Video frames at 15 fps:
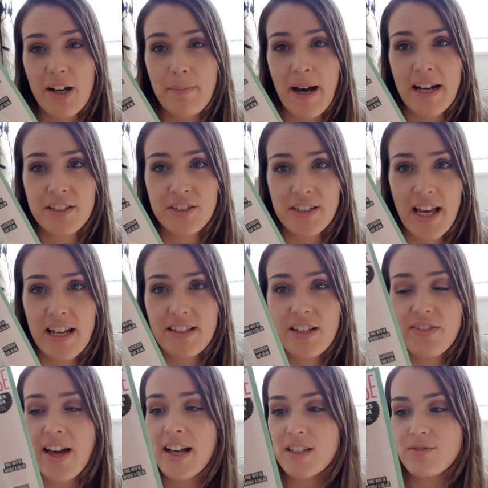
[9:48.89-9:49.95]
patterns yet, so
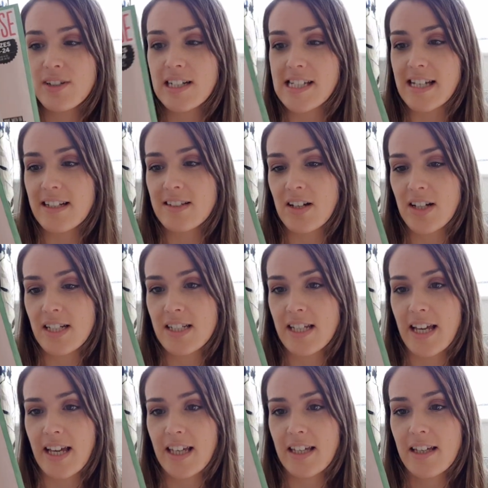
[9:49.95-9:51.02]
that's really
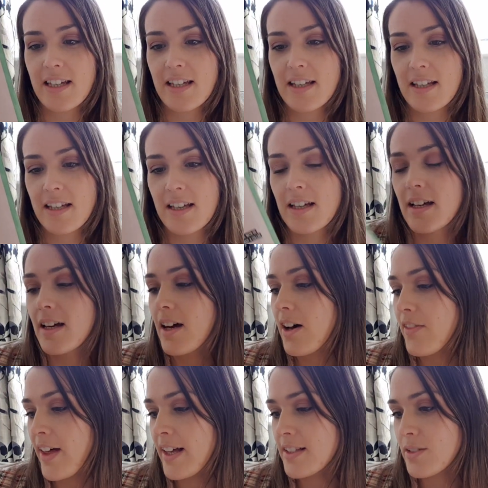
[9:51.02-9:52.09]
exciting.
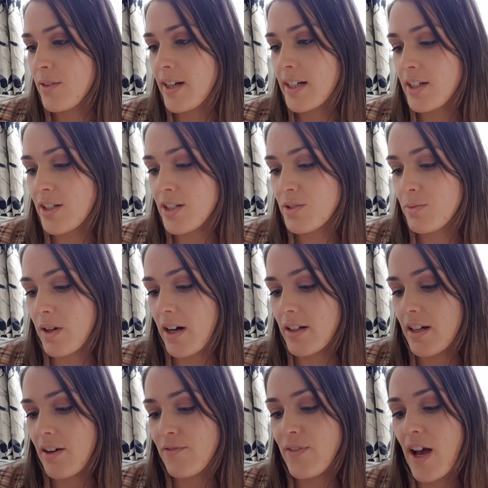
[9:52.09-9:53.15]
That's quite a good one.
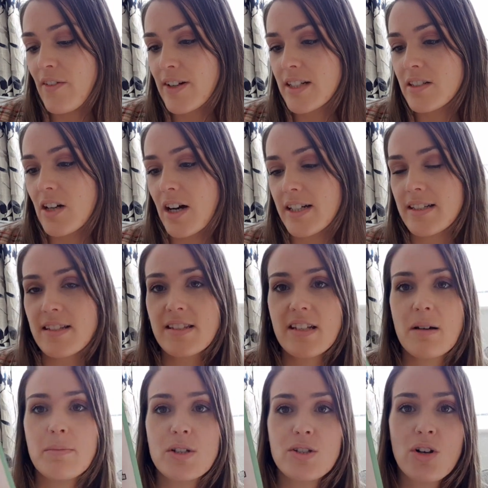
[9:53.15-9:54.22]
A very nice
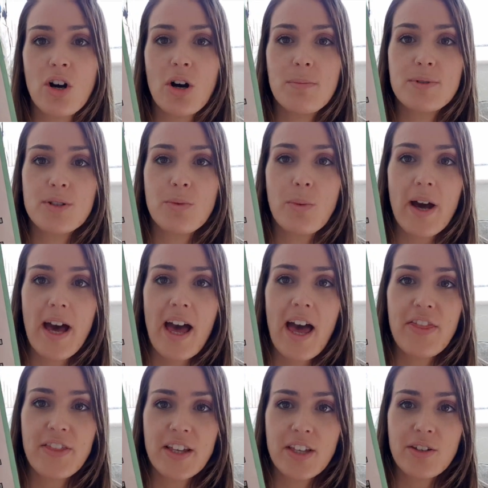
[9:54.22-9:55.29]
summer top to wear. I
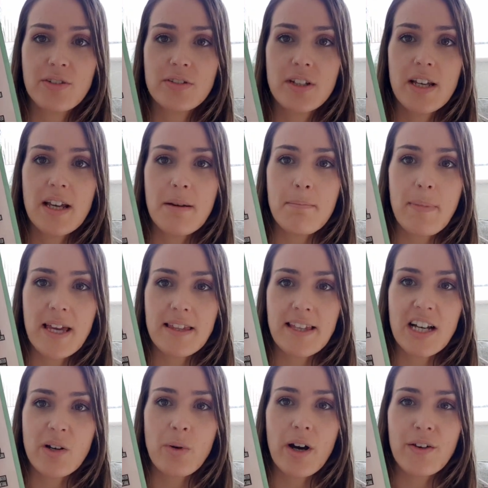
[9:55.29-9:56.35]
think you'd make
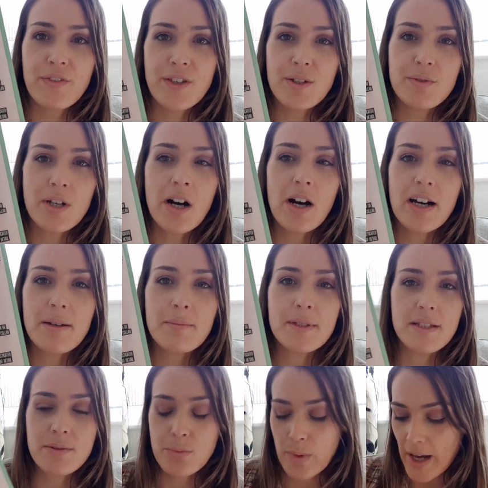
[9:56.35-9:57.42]
that quite a few times
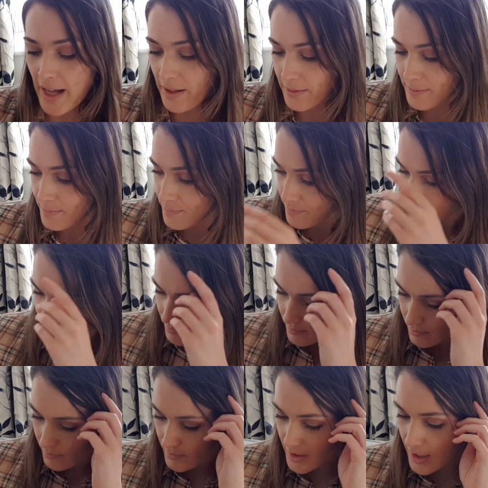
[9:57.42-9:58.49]
as well.
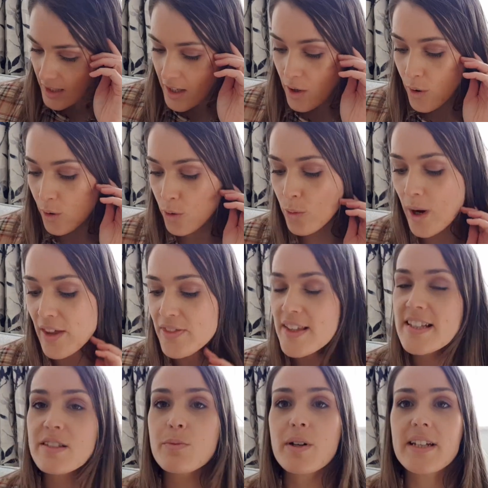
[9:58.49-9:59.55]
Oh, and
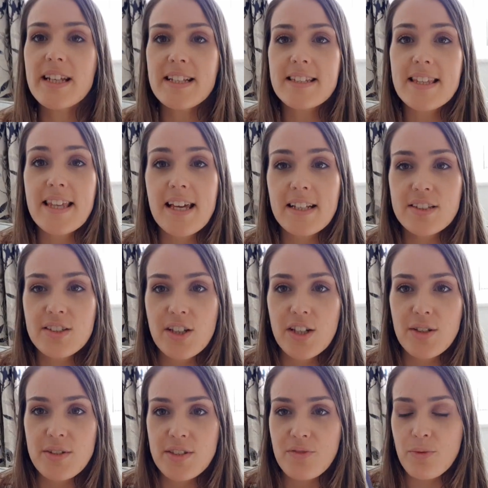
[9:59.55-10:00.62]
this one is the
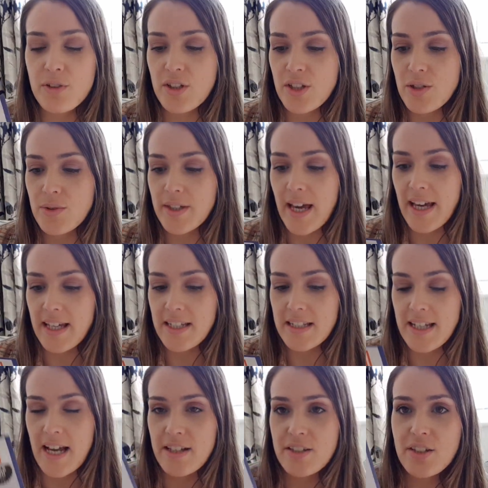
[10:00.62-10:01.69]
exclusive one that you get in
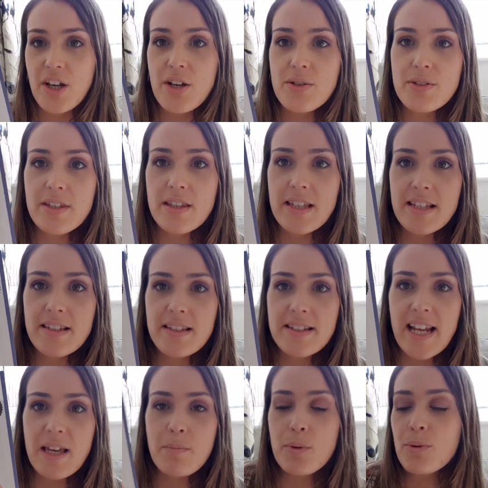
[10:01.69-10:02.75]
Tesco's, the
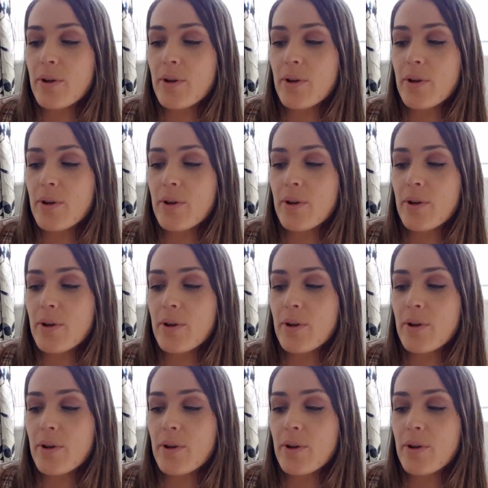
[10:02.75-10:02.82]
staple